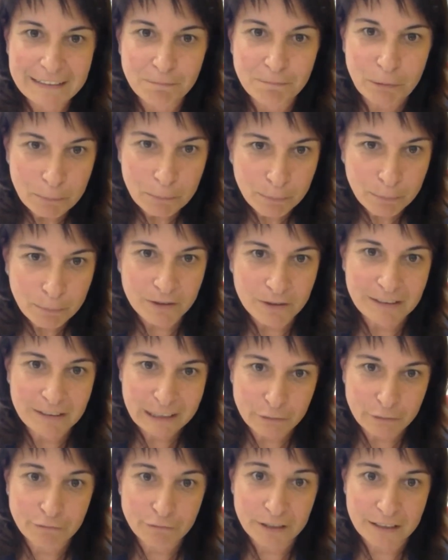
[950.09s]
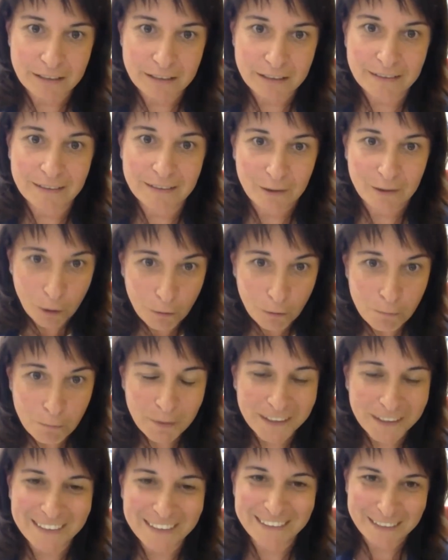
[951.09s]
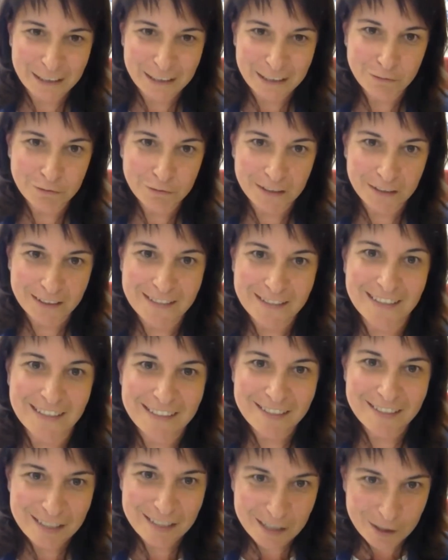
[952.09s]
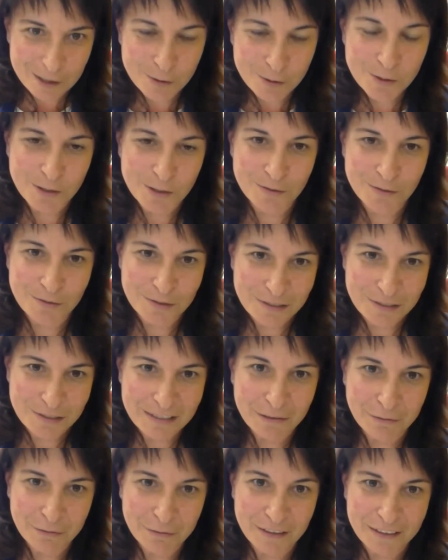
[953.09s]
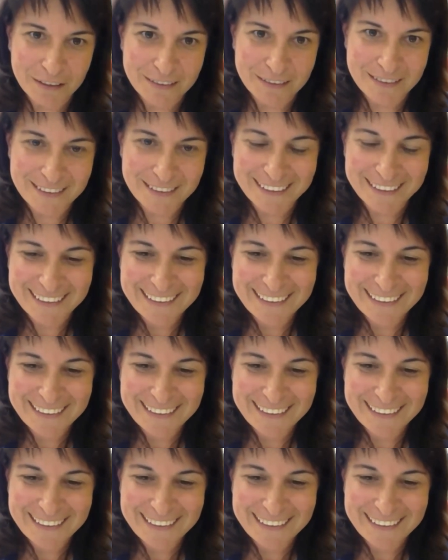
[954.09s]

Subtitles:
people different, company different, institutions different.